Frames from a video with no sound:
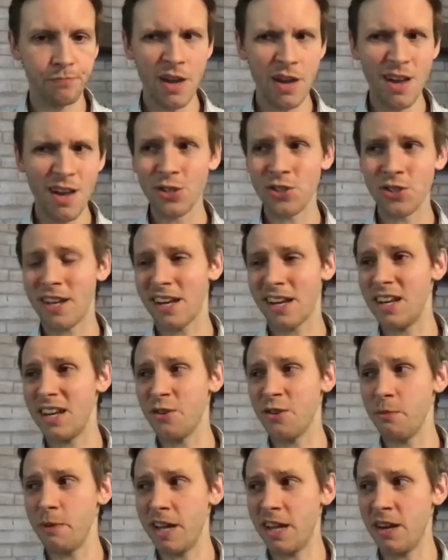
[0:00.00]
So that could
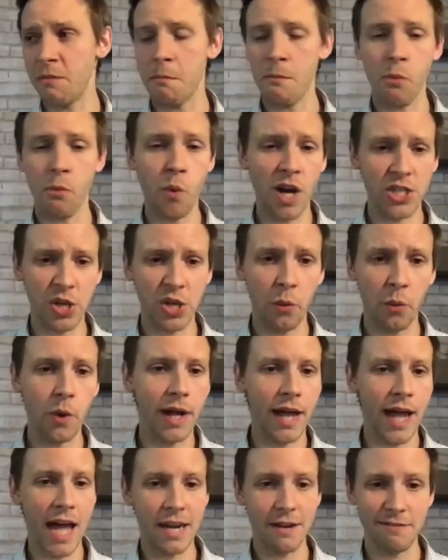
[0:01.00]
either mean watching
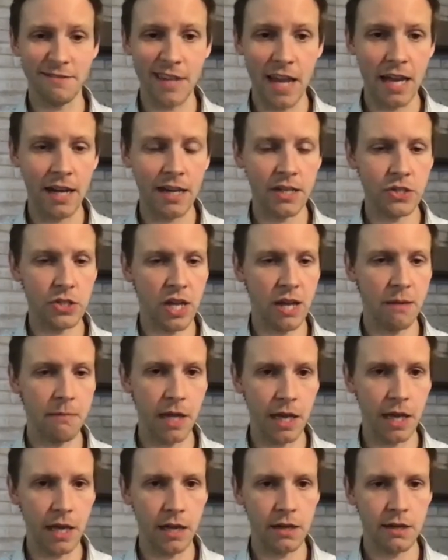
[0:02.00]
what kind of data is
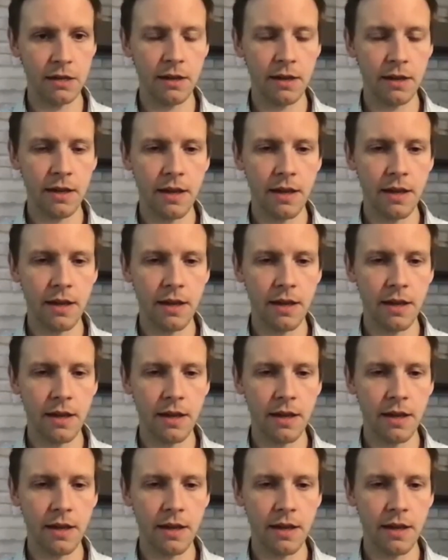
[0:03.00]
coming in.